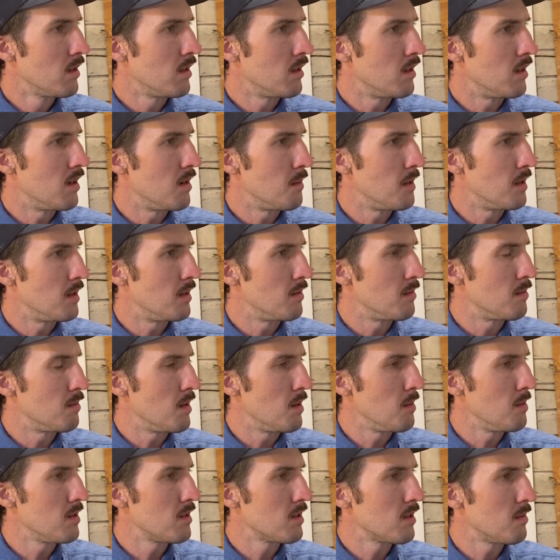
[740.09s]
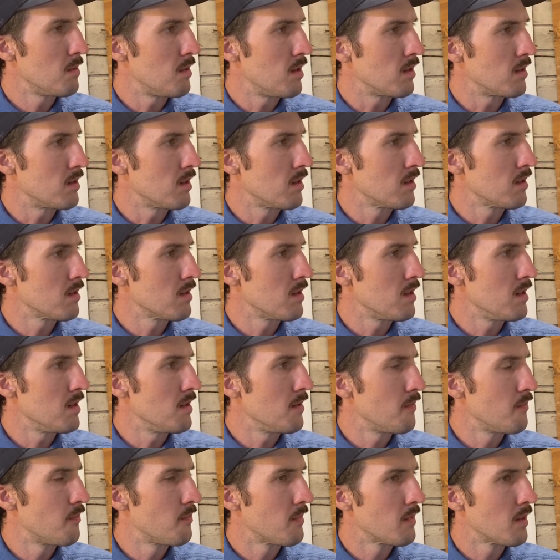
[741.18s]
um, and maybe some auxiliary
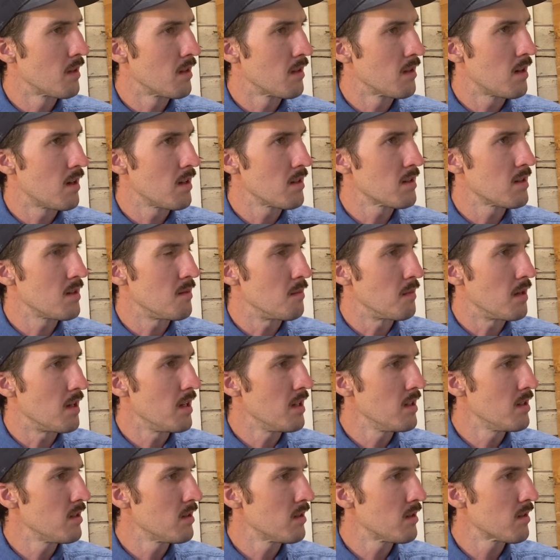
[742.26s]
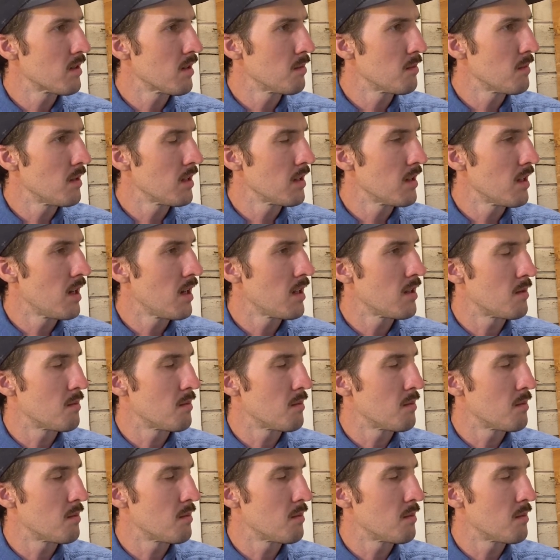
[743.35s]
custom gauges or something like that.